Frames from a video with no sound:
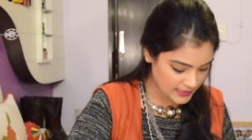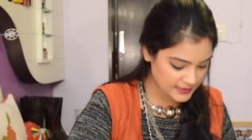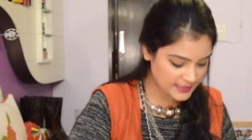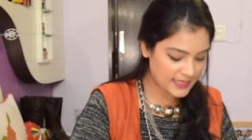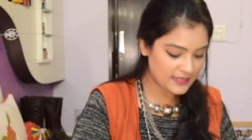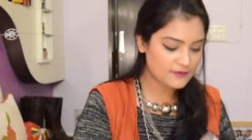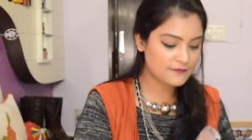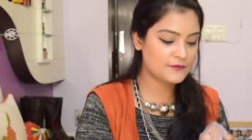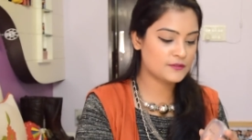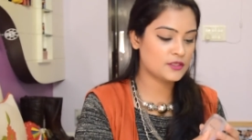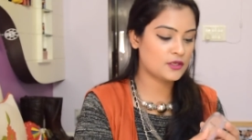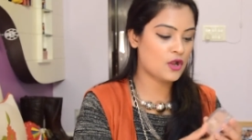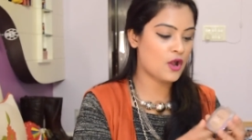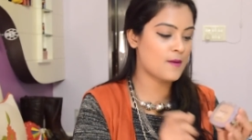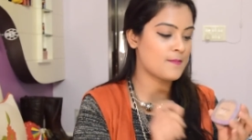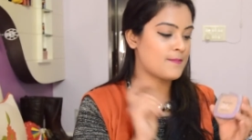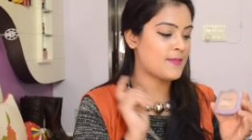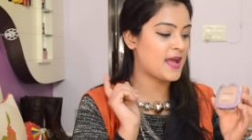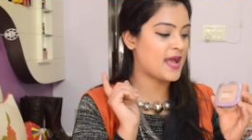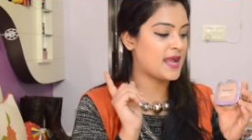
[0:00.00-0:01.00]
Then for the
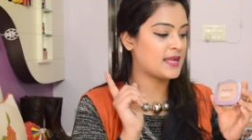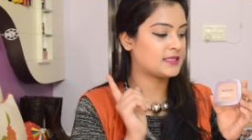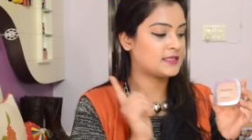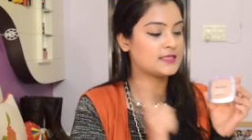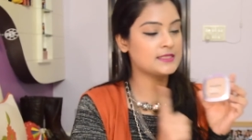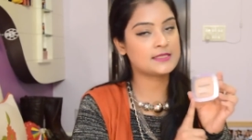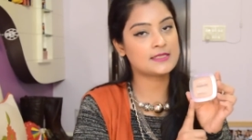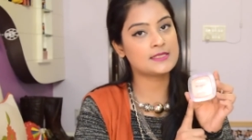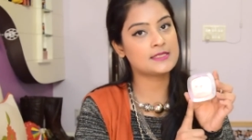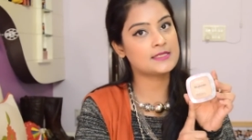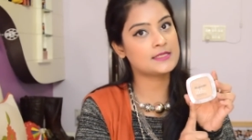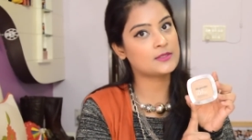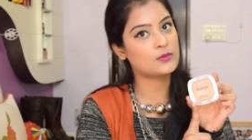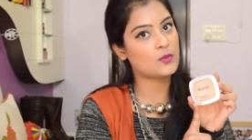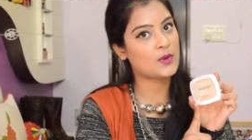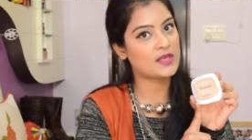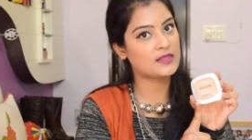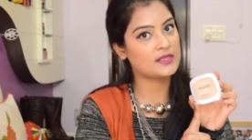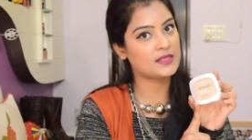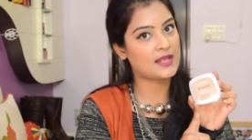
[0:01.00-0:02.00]
compact, this is the
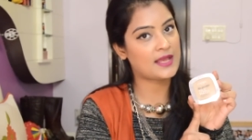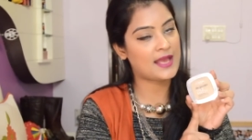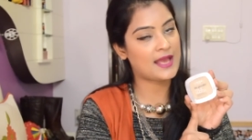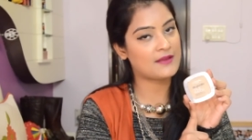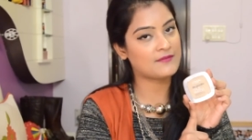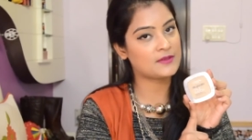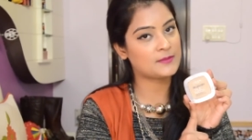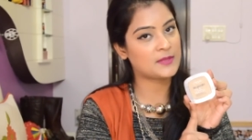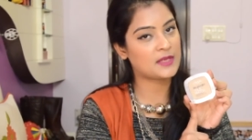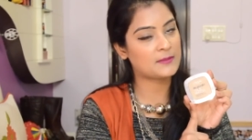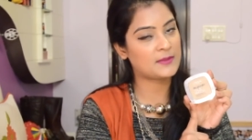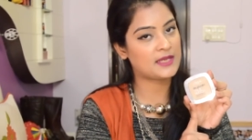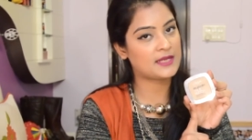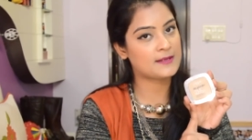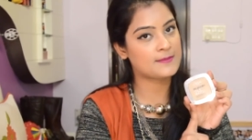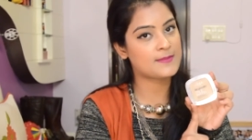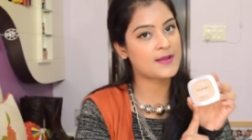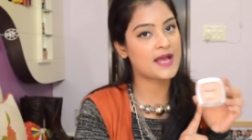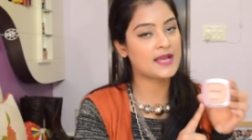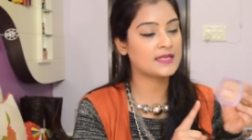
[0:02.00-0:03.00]
one that I have in my
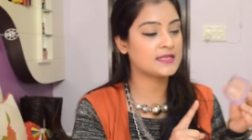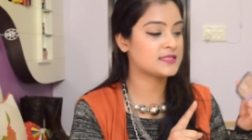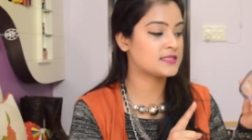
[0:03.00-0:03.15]
makeup bag.